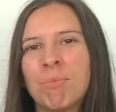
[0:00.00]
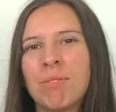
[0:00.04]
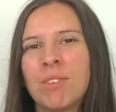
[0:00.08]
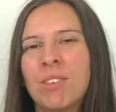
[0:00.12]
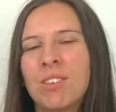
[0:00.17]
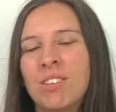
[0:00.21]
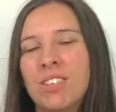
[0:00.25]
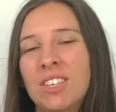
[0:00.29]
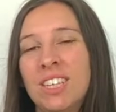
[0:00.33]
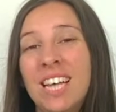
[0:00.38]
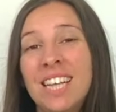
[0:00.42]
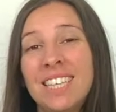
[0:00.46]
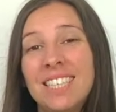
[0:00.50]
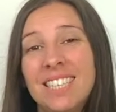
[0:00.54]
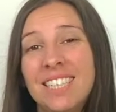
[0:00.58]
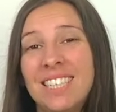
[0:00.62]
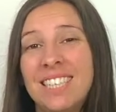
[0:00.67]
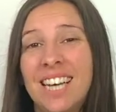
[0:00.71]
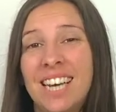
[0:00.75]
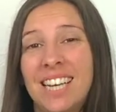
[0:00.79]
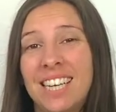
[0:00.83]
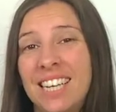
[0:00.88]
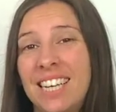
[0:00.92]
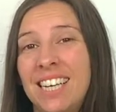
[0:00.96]
So that's a
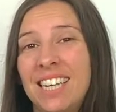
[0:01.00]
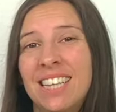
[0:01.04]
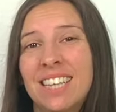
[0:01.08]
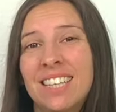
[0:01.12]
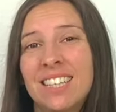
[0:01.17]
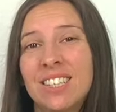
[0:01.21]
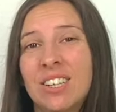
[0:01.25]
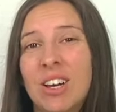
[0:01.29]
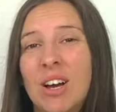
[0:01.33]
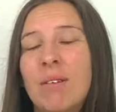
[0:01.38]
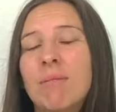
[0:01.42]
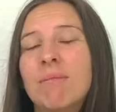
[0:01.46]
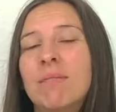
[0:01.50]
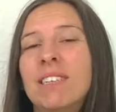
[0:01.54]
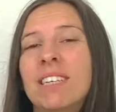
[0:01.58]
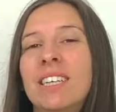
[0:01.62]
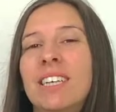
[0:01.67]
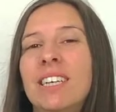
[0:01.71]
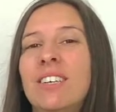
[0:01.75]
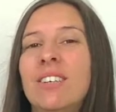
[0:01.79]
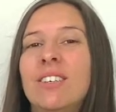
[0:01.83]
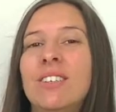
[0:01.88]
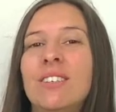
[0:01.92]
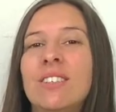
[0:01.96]
technique that's
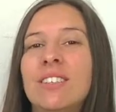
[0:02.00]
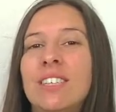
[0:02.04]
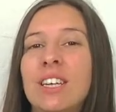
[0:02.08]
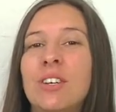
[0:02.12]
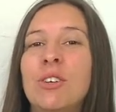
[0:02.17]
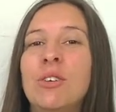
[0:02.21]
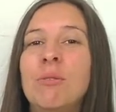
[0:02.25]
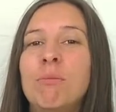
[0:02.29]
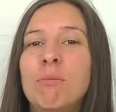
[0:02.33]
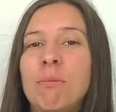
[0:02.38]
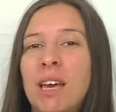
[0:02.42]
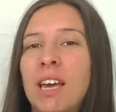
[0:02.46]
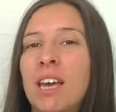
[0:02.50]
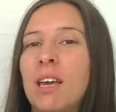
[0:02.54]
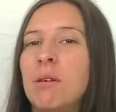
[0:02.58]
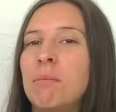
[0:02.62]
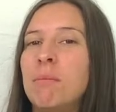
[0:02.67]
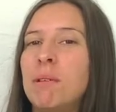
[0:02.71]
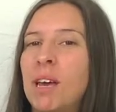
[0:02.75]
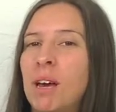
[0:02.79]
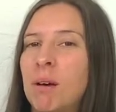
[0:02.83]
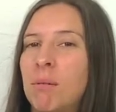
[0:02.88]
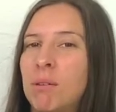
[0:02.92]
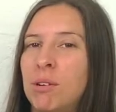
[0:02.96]
commonly used, and you may be
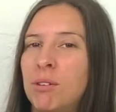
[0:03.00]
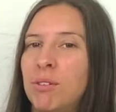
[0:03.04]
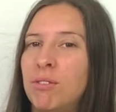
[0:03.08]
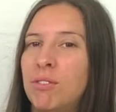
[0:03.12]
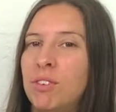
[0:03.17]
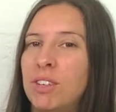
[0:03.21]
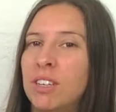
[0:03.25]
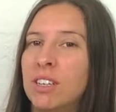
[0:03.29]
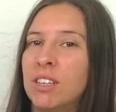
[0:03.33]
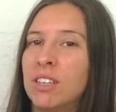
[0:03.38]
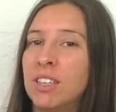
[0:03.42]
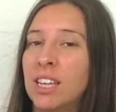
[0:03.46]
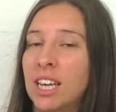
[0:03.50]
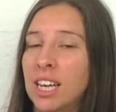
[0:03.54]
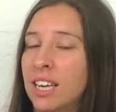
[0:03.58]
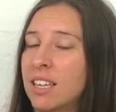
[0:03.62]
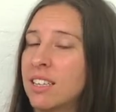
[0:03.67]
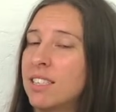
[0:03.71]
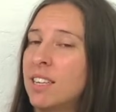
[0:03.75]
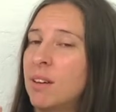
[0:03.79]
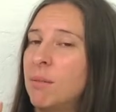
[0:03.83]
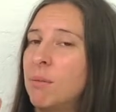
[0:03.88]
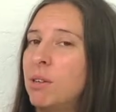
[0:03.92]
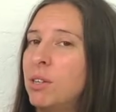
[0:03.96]
able to feel, like I
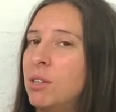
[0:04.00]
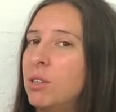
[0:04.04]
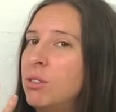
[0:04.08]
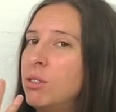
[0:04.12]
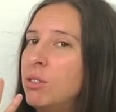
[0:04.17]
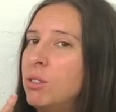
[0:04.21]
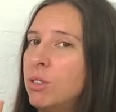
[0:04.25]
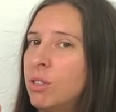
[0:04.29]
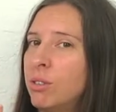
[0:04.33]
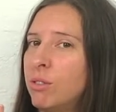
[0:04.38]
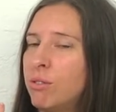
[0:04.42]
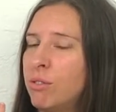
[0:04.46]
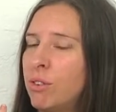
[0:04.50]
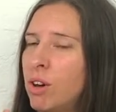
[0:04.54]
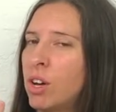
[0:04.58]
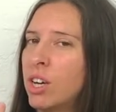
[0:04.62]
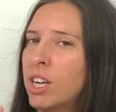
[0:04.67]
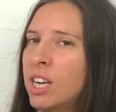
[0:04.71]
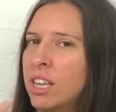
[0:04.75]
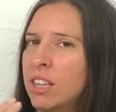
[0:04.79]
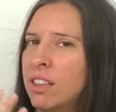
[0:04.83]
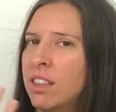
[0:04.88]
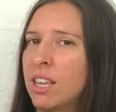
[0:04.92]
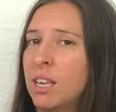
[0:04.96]
said, when you do the
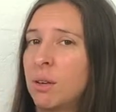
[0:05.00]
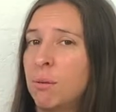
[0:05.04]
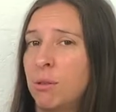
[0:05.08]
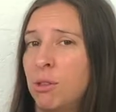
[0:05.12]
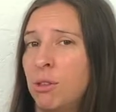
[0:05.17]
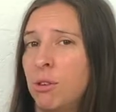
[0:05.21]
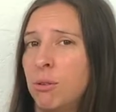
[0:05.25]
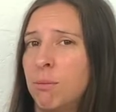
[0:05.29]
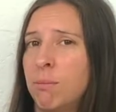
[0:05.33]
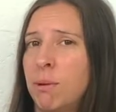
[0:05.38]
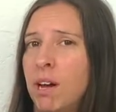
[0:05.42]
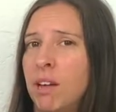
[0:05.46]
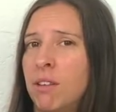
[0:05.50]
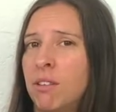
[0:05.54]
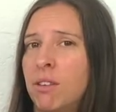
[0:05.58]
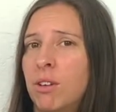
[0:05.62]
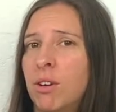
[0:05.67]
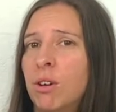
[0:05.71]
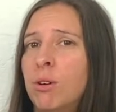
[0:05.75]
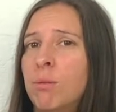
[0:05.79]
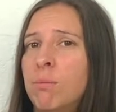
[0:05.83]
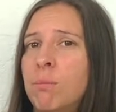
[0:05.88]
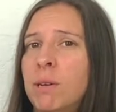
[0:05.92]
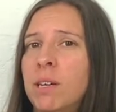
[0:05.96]
fogging thing with your mouth
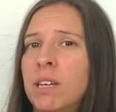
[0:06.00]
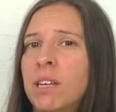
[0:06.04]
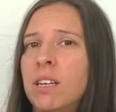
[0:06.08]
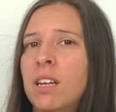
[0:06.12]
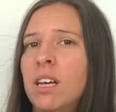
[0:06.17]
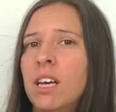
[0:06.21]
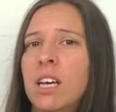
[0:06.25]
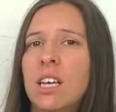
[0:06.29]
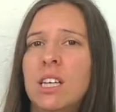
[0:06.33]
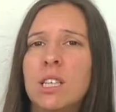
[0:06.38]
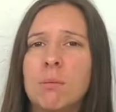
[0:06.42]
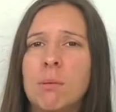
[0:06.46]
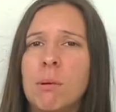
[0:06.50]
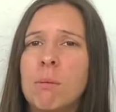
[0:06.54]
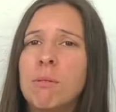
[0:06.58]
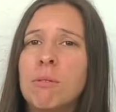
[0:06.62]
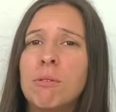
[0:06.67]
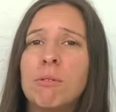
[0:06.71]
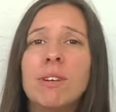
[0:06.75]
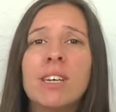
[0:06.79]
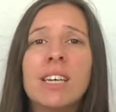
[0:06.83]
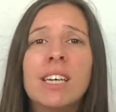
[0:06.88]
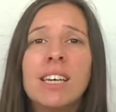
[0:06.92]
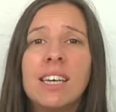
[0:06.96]
open, it's probably
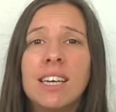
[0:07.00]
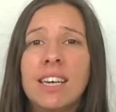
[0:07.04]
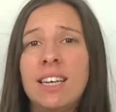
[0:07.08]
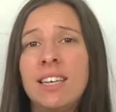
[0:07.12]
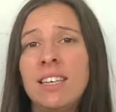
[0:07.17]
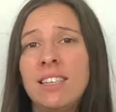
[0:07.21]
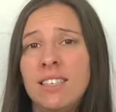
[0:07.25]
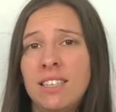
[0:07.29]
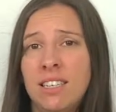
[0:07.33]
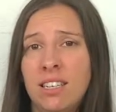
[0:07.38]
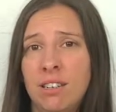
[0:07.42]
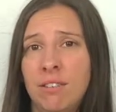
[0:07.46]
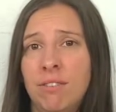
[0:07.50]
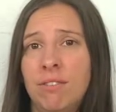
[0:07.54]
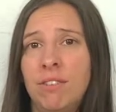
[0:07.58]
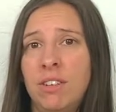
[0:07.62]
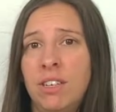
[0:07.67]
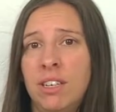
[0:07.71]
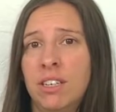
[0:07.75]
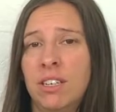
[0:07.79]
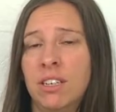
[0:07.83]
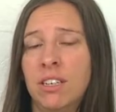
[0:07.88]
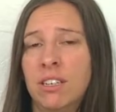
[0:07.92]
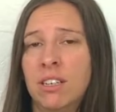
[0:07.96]
really easy to
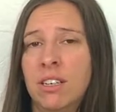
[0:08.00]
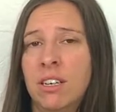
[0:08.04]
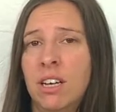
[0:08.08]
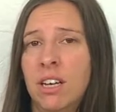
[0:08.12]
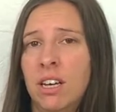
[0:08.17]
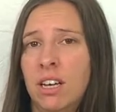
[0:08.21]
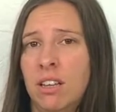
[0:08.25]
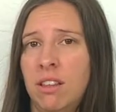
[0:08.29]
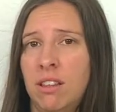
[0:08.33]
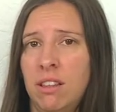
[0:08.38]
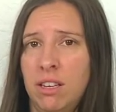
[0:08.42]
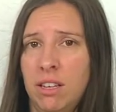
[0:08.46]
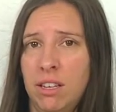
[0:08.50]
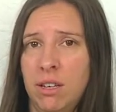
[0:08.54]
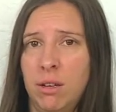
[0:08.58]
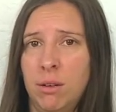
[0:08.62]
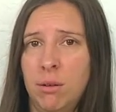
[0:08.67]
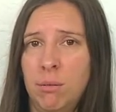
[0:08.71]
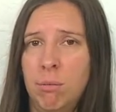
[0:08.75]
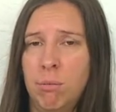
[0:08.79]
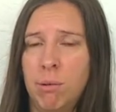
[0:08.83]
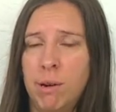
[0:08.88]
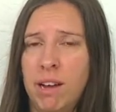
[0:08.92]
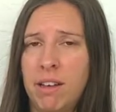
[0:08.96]
feel the
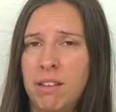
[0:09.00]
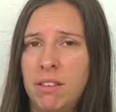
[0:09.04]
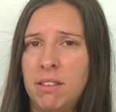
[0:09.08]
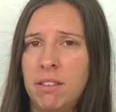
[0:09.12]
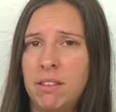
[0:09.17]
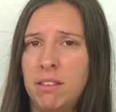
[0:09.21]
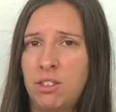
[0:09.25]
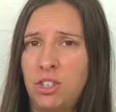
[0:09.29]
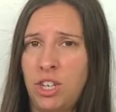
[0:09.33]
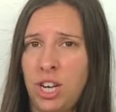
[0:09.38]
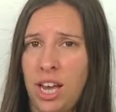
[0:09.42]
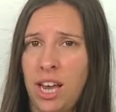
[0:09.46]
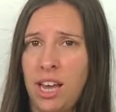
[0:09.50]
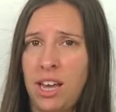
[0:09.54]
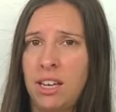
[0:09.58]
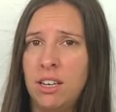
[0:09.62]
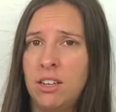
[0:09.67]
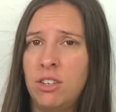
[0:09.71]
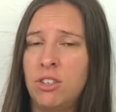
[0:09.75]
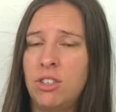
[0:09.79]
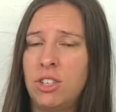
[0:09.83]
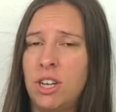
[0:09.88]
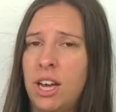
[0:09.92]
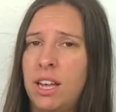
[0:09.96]
breath
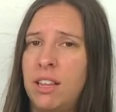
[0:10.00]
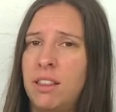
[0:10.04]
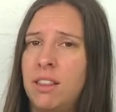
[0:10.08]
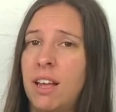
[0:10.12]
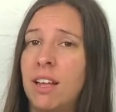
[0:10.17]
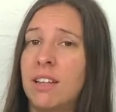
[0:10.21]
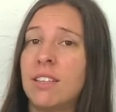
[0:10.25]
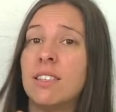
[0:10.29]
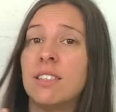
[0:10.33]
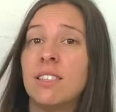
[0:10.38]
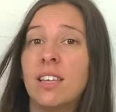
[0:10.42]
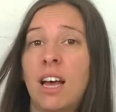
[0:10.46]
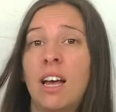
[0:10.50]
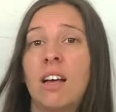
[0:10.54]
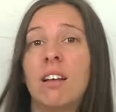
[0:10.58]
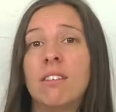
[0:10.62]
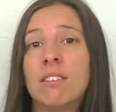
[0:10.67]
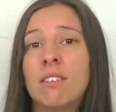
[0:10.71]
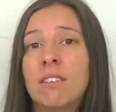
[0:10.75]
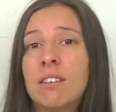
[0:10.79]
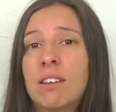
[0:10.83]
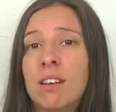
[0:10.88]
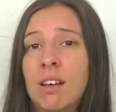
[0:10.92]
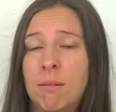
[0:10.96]
change and that
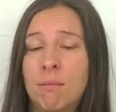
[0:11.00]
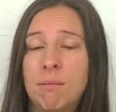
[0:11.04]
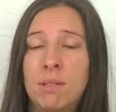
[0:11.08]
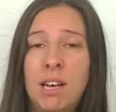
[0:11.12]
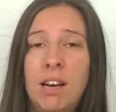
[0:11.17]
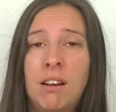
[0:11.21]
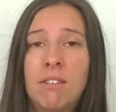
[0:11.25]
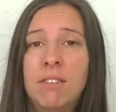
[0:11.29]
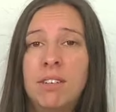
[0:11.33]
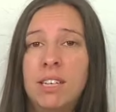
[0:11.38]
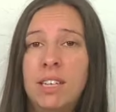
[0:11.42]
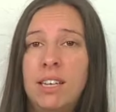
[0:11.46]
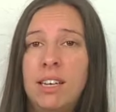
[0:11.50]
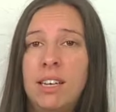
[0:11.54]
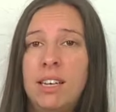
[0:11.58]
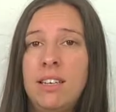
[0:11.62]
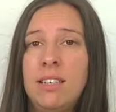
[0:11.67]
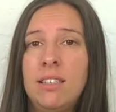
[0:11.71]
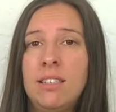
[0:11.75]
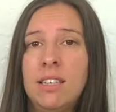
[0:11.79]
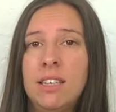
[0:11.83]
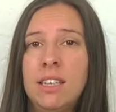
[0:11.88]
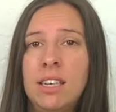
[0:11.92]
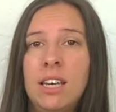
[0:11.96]
sound comes out really
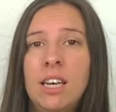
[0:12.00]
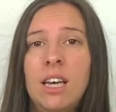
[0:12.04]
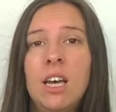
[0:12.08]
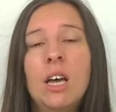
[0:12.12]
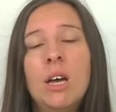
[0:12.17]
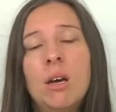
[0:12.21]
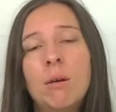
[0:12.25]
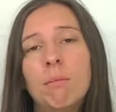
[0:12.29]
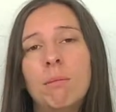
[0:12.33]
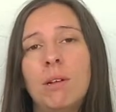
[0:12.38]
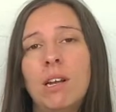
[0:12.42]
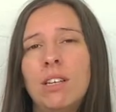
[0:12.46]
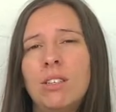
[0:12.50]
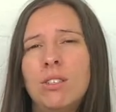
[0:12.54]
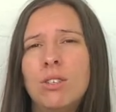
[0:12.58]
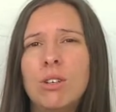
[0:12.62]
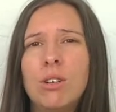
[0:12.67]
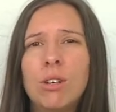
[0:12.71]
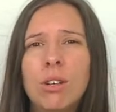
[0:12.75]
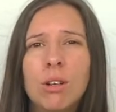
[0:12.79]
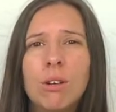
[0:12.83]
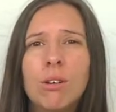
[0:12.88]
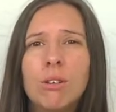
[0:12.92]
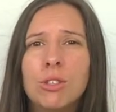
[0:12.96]
easily. But as you
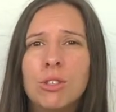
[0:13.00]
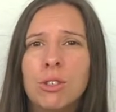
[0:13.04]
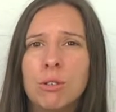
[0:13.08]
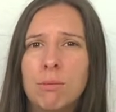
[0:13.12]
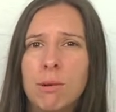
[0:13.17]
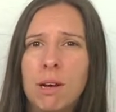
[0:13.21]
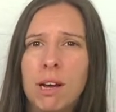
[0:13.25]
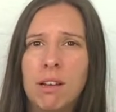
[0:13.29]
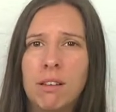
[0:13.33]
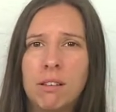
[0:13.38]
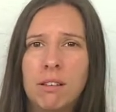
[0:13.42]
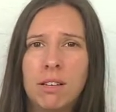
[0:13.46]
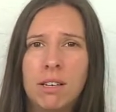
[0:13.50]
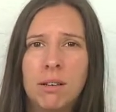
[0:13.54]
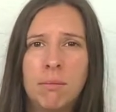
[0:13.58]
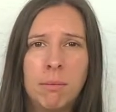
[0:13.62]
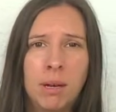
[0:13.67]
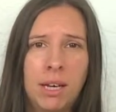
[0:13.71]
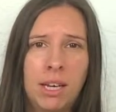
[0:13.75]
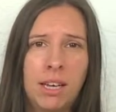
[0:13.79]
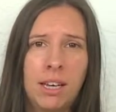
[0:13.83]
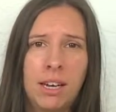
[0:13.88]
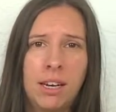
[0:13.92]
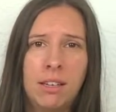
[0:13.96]
close your mouth, it might
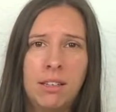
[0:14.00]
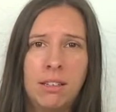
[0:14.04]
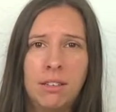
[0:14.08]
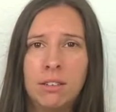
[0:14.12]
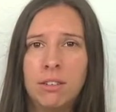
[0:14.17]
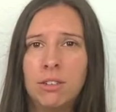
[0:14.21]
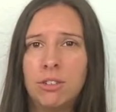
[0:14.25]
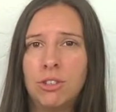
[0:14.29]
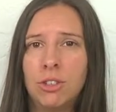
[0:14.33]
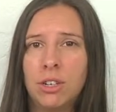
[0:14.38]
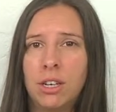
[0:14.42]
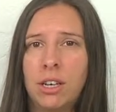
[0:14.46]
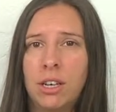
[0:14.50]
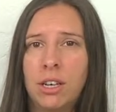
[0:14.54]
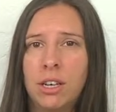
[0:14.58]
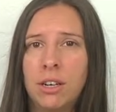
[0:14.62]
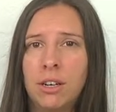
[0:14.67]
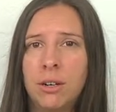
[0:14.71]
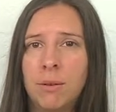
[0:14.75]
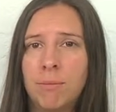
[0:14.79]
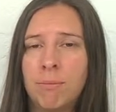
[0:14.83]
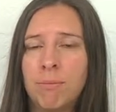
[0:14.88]
get a little trickier.